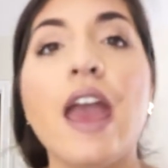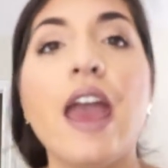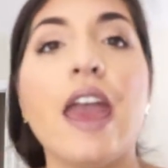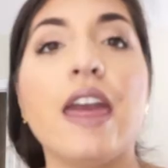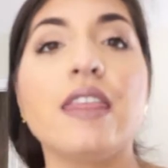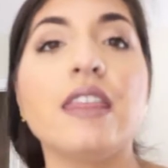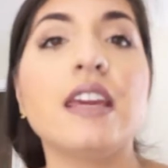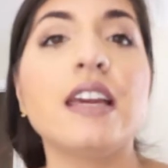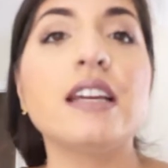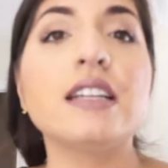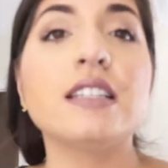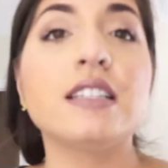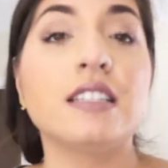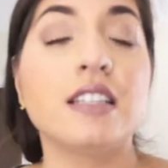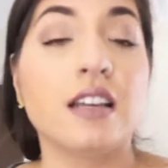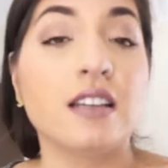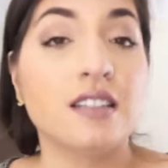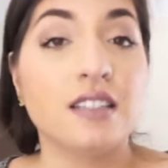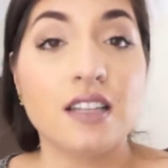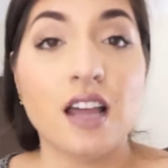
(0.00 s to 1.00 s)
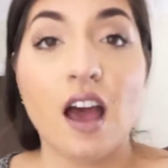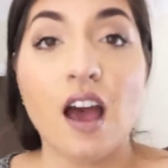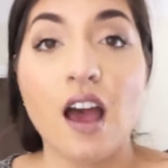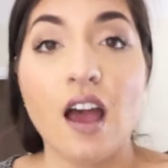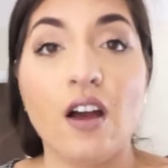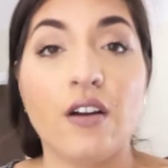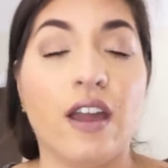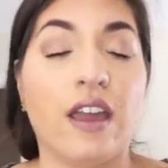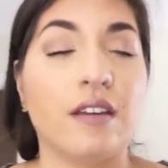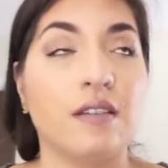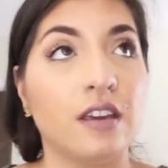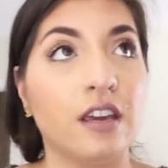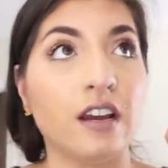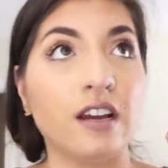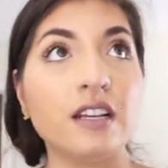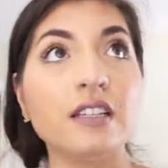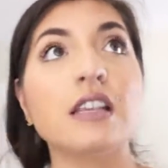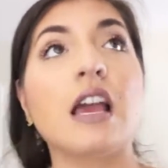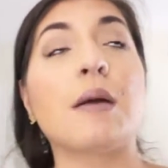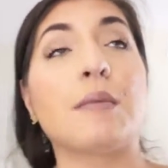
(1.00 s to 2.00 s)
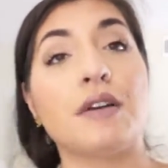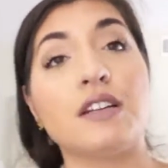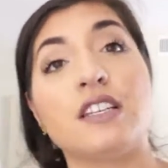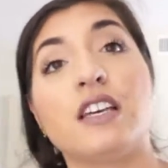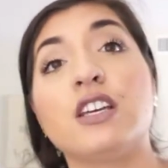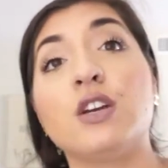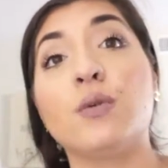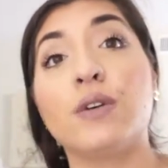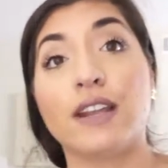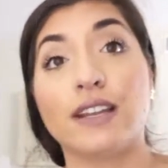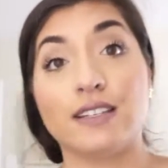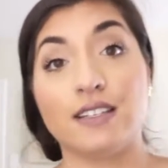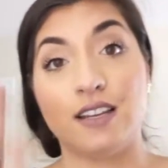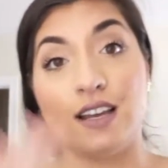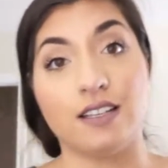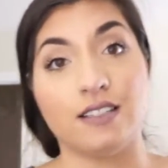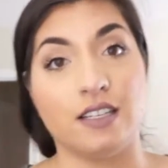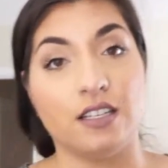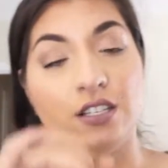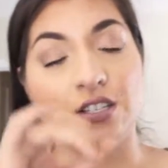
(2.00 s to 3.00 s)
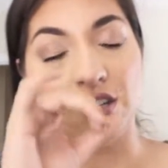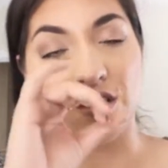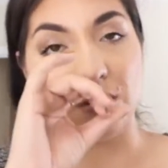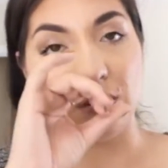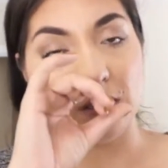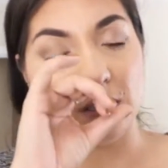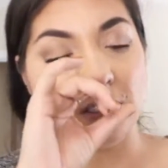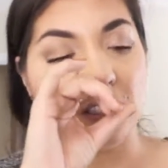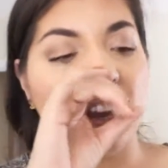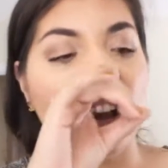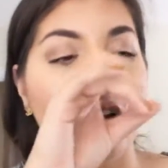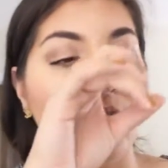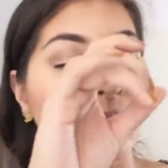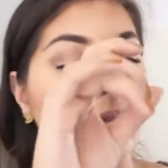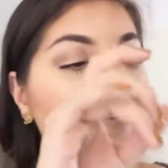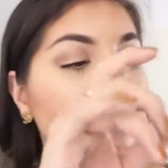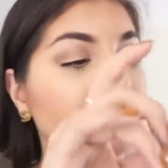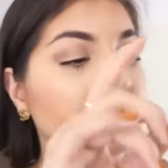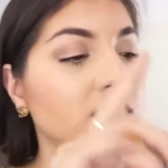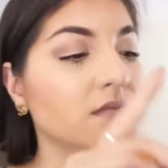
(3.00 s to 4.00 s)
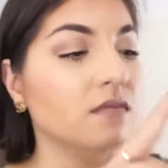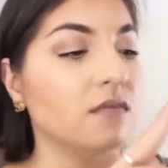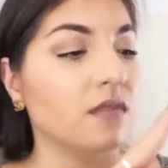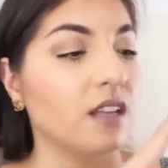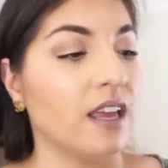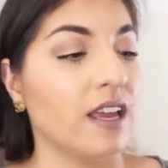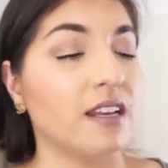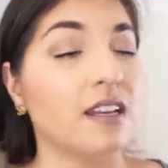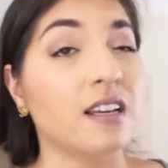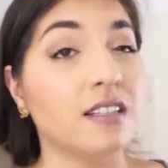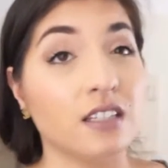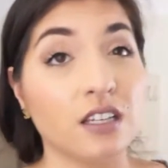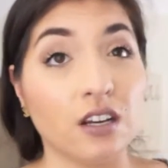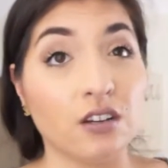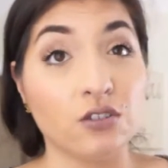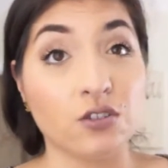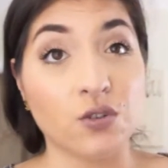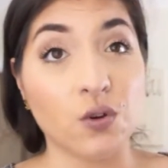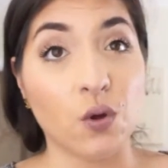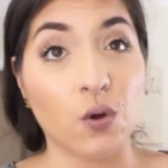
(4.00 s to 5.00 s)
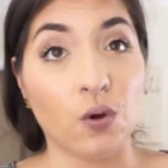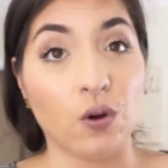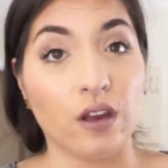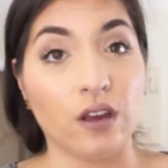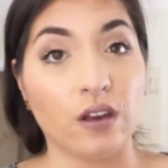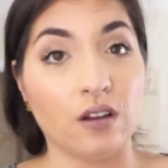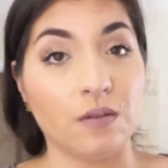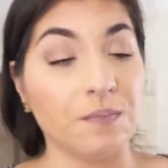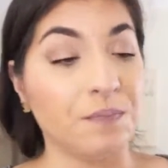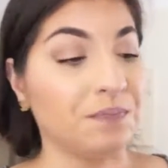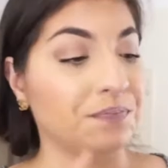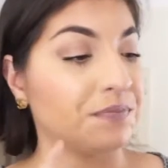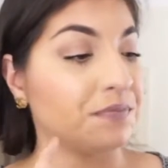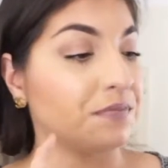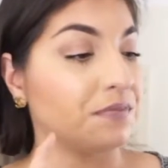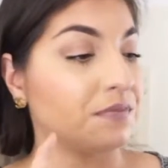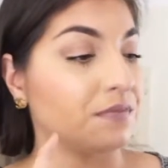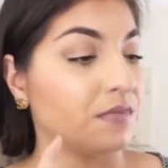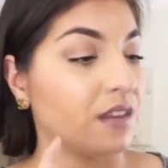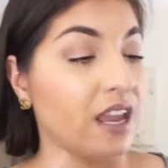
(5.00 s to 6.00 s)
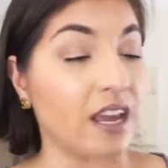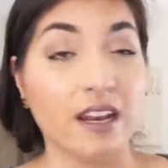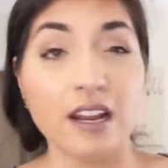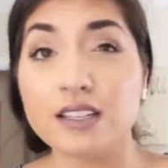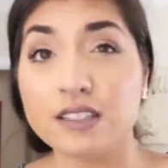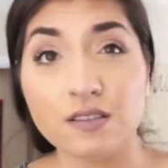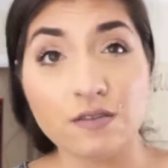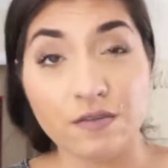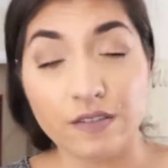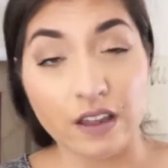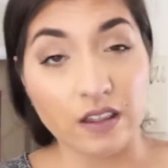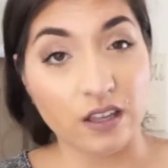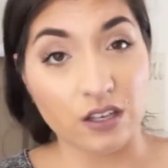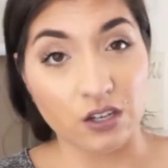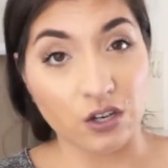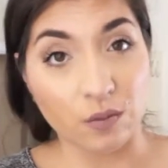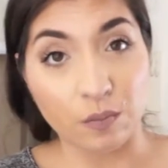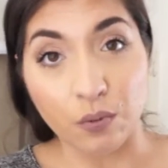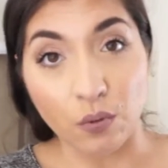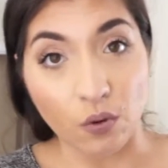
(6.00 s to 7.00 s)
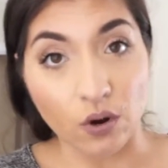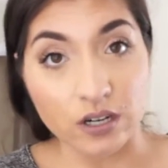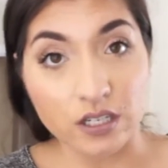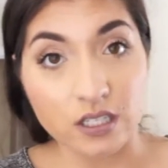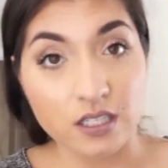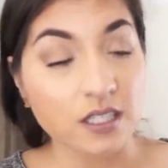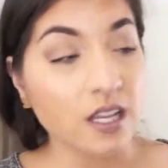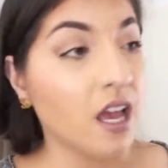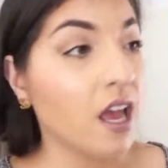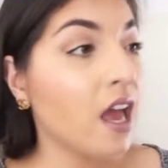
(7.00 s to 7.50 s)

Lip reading: This does not, okay, I'm gonna tell you what it doesn't do. So it doesn't control oil. It doesn't fill in your pores.